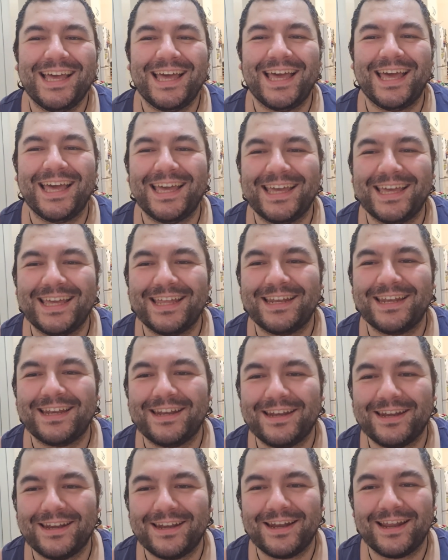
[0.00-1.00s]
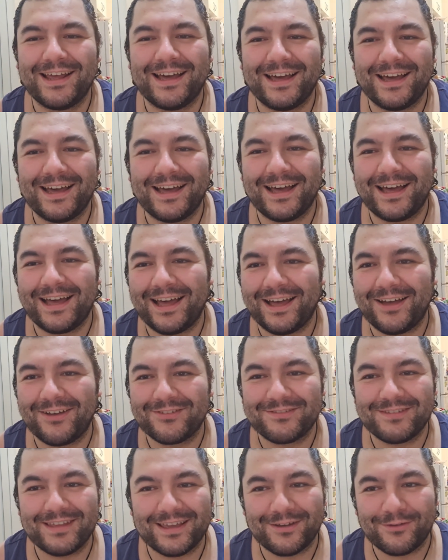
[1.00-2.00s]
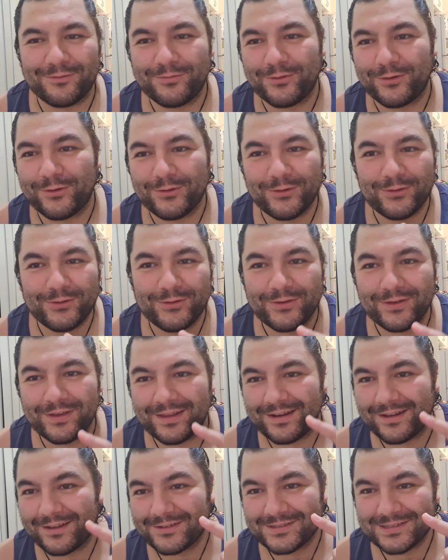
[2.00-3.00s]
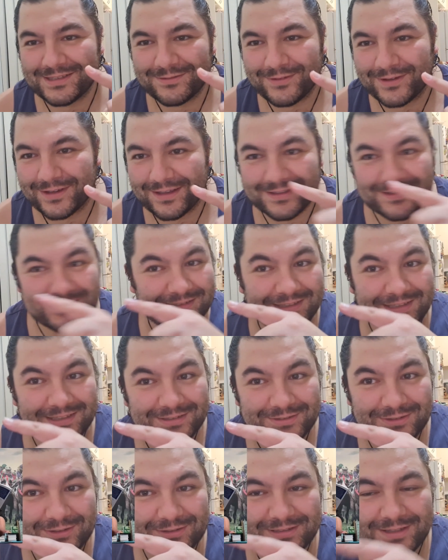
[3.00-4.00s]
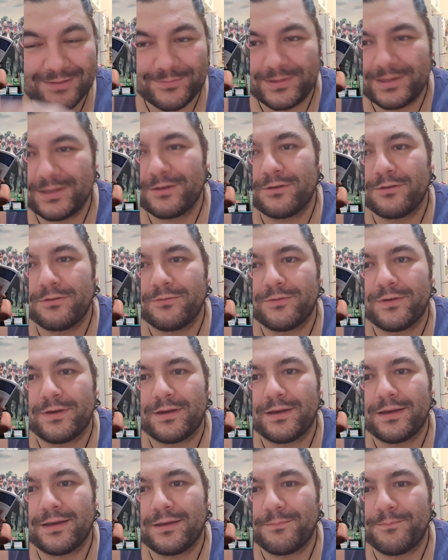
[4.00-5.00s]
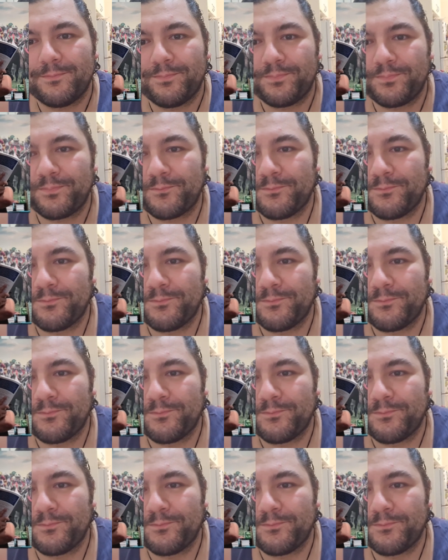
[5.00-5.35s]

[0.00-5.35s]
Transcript: and I'll take a photo and I'll see if I can insert something here of not